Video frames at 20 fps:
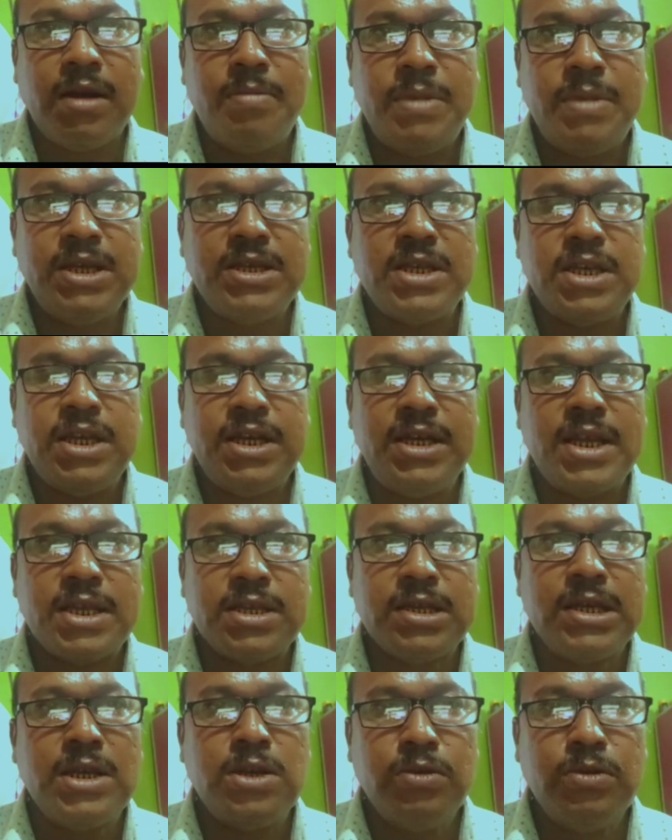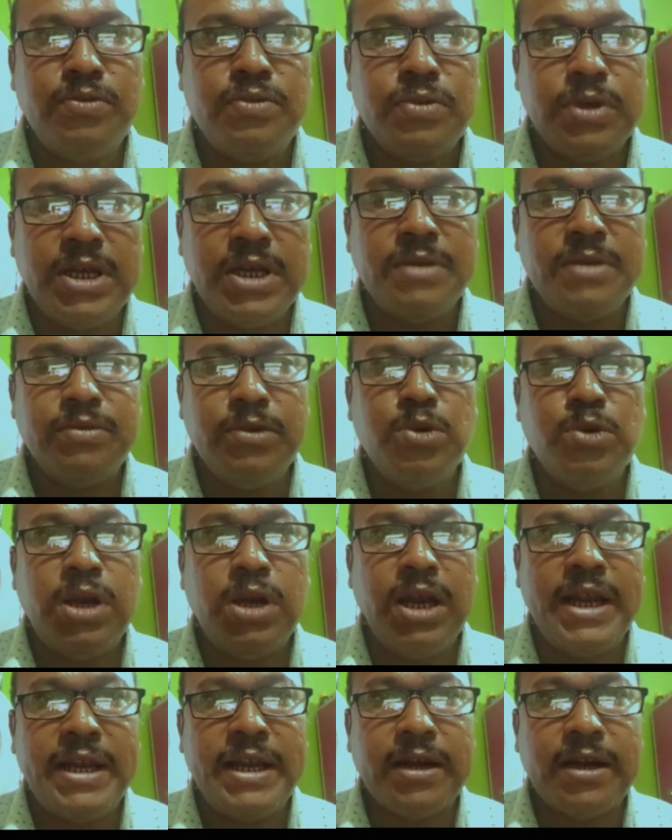means it doesn't give good
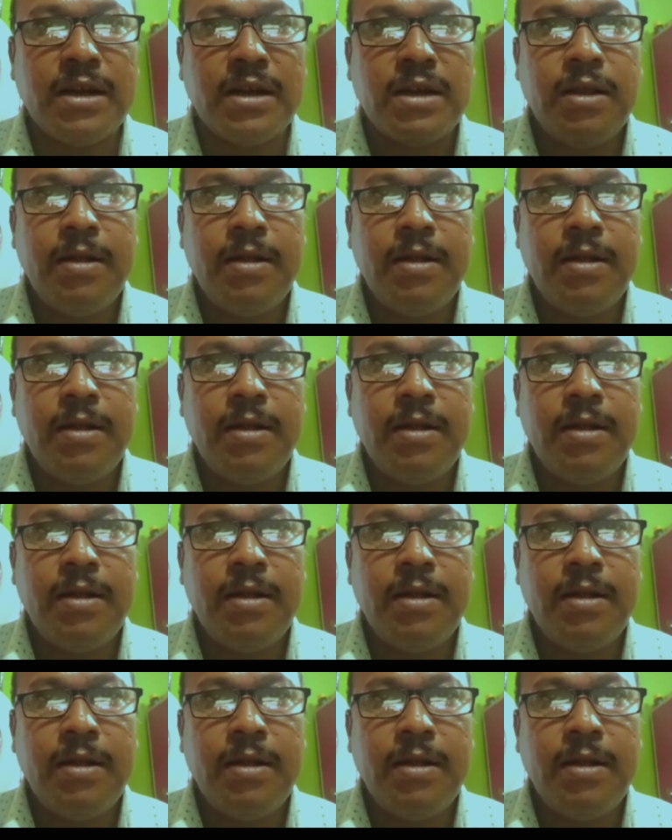lather.